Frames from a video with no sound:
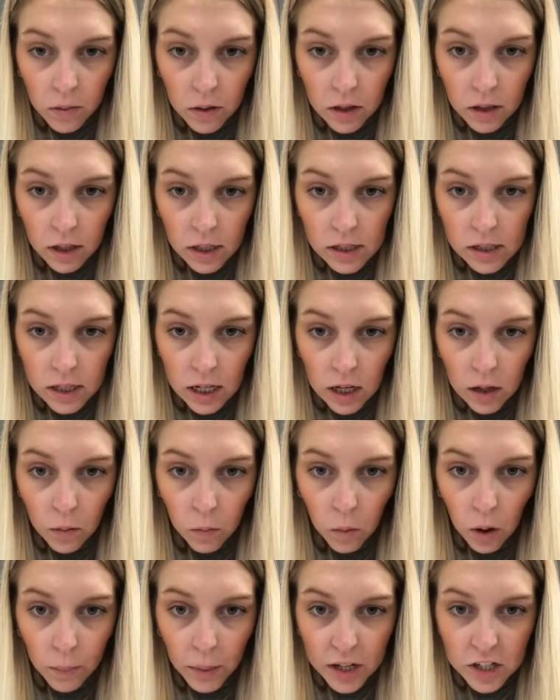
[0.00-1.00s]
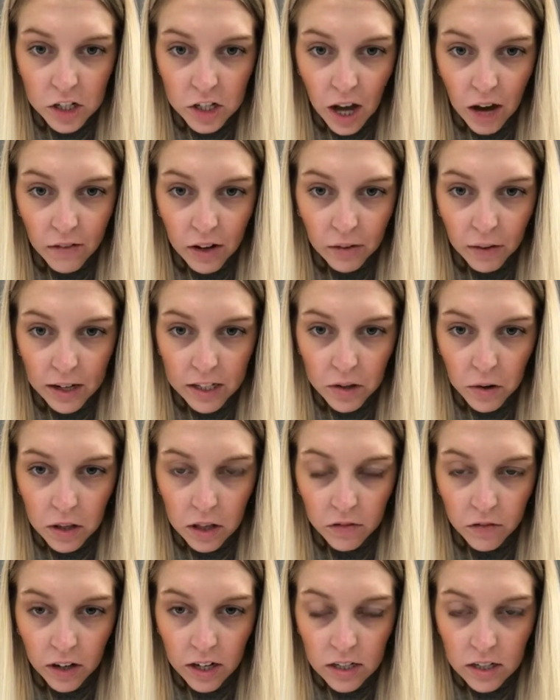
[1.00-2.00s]
Let's see. 1 batch in the oven, rest in the
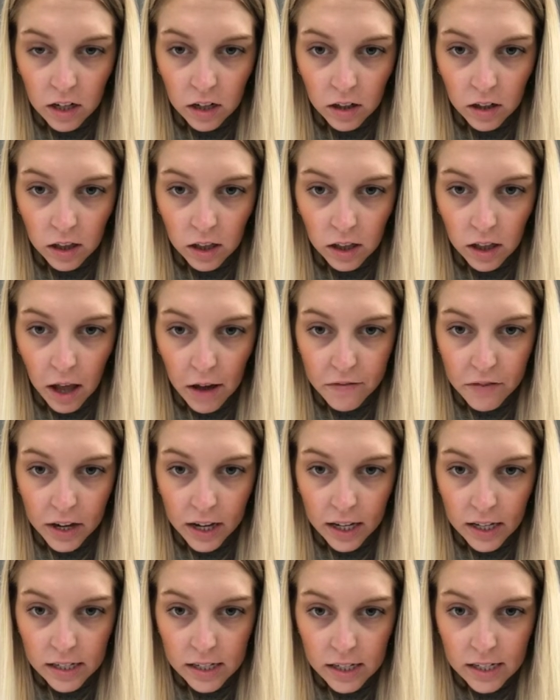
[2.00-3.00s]
freezer. Love it.